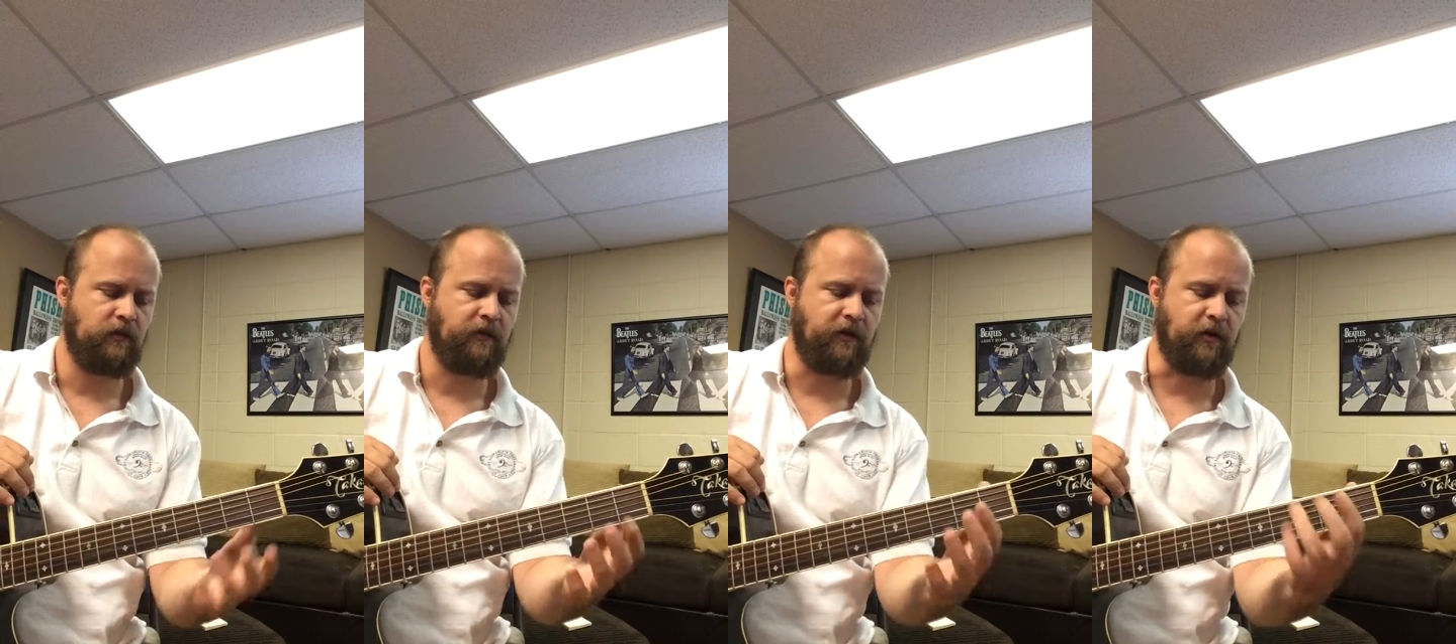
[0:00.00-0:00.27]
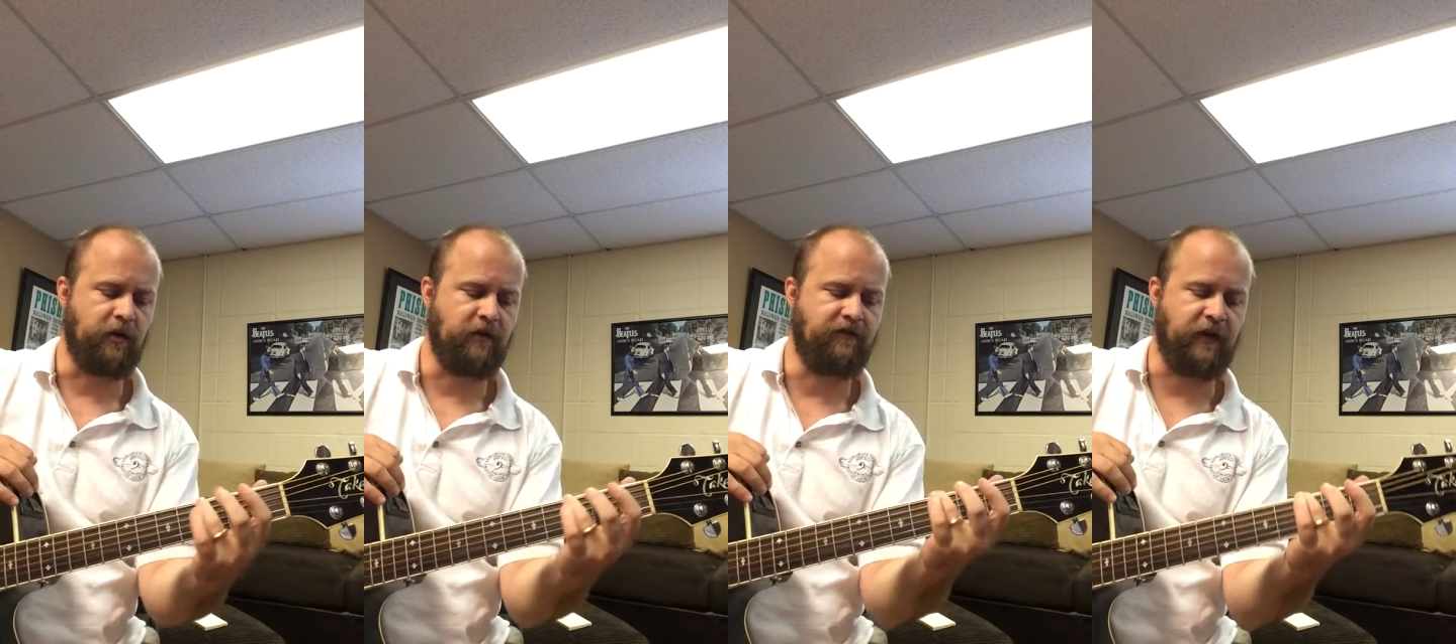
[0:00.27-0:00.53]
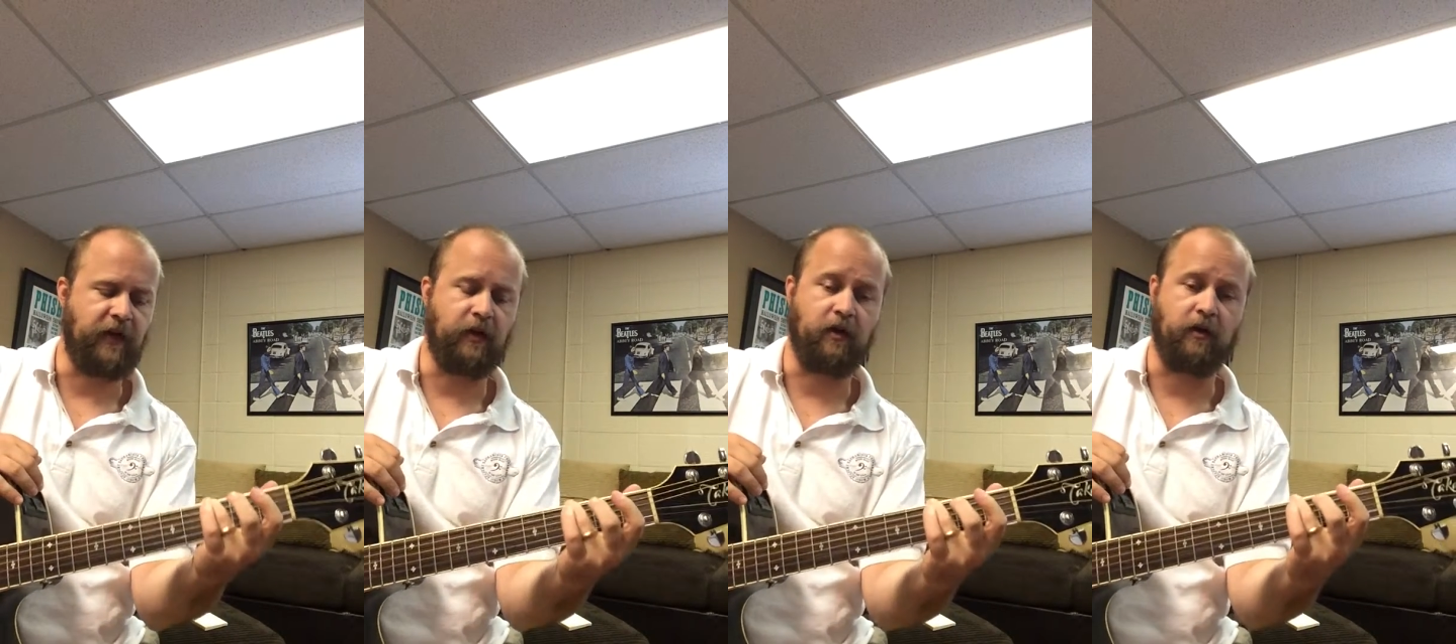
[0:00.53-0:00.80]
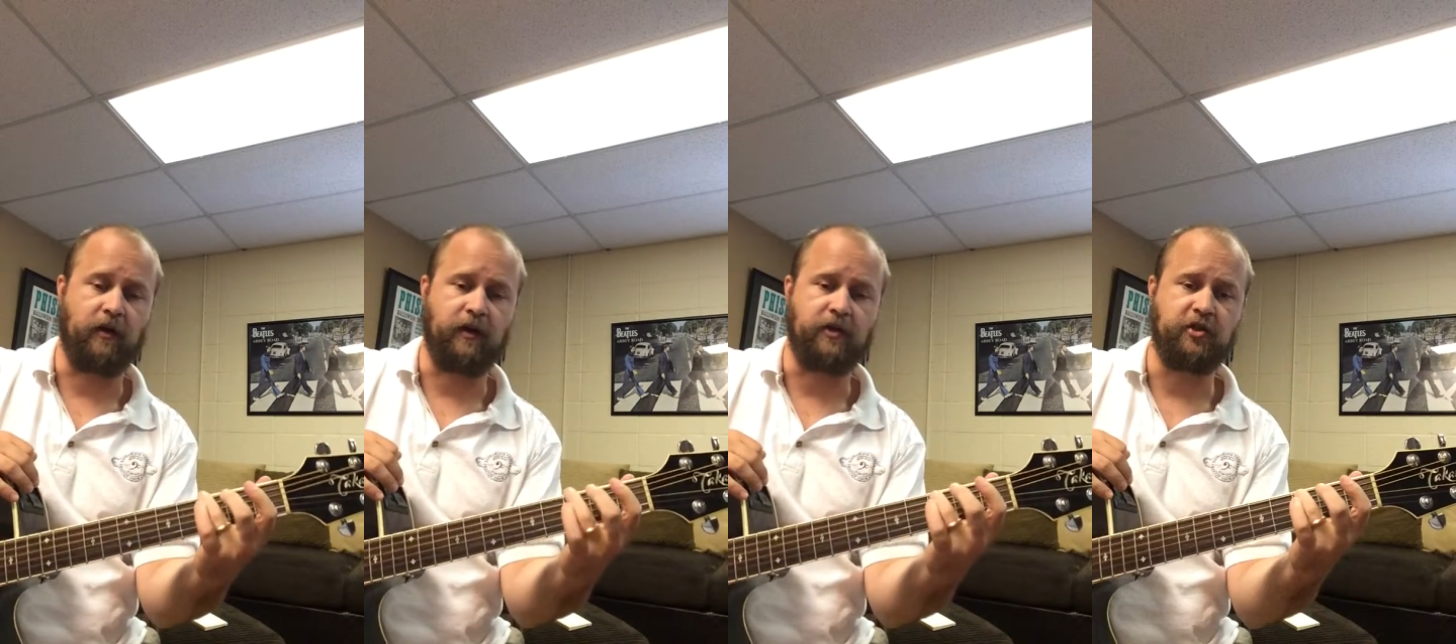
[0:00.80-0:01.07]
Third
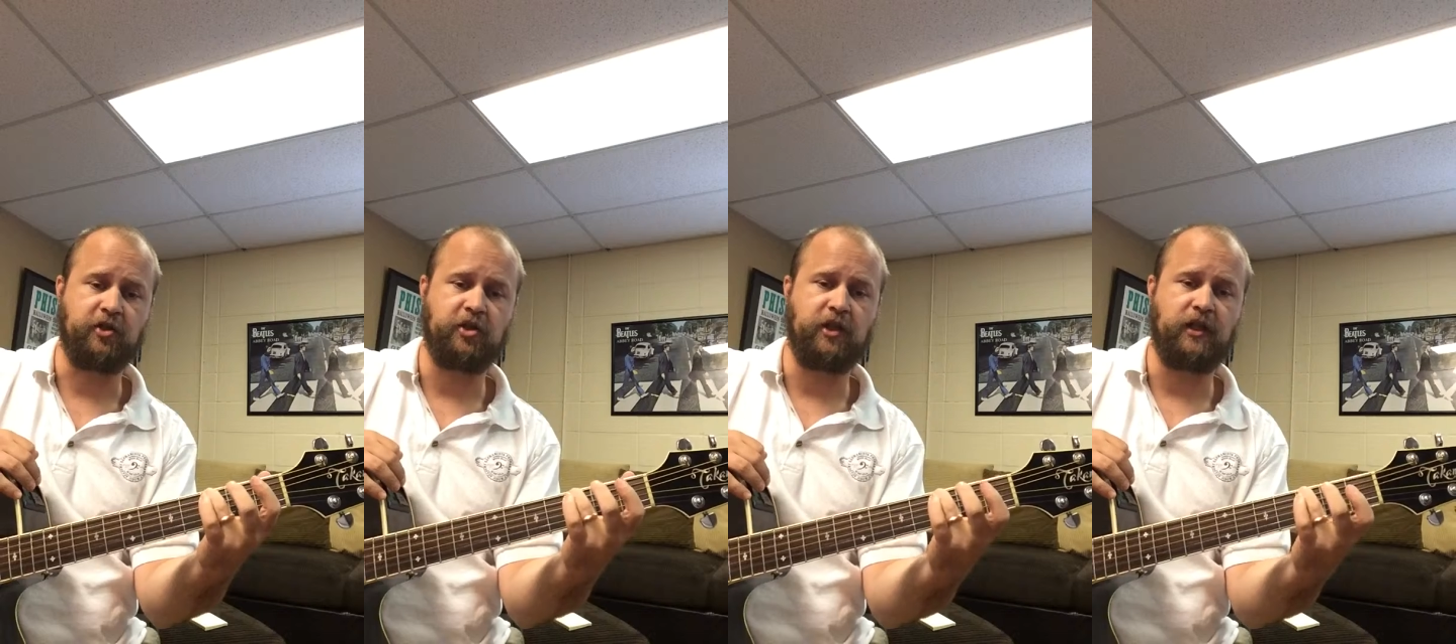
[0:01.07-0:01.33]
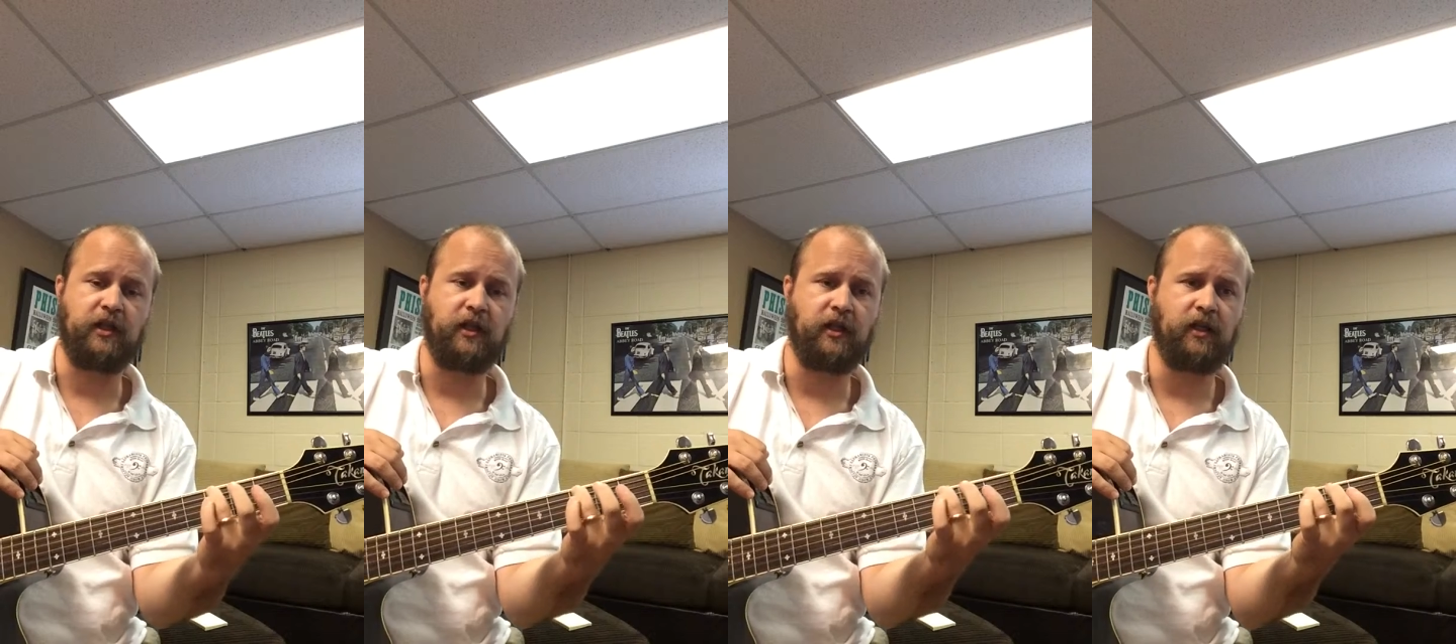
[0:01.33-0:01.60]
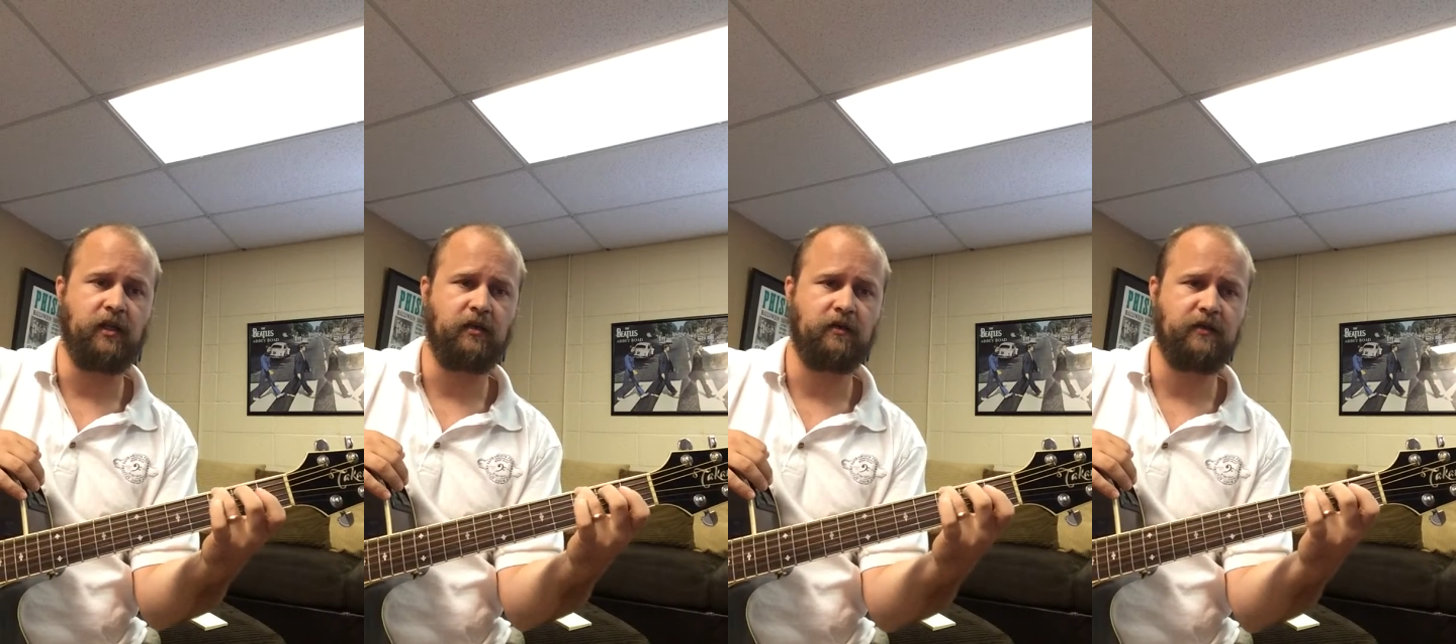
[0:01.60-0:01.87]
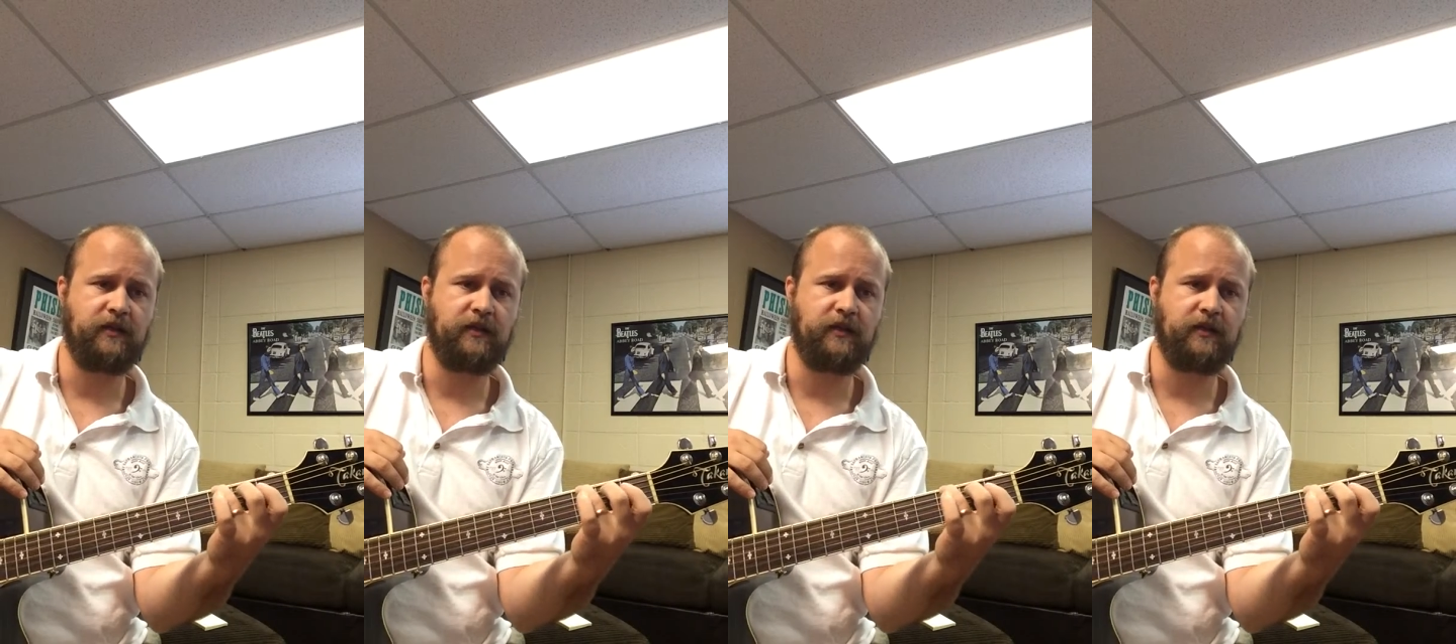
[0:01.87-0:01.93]
finger on G,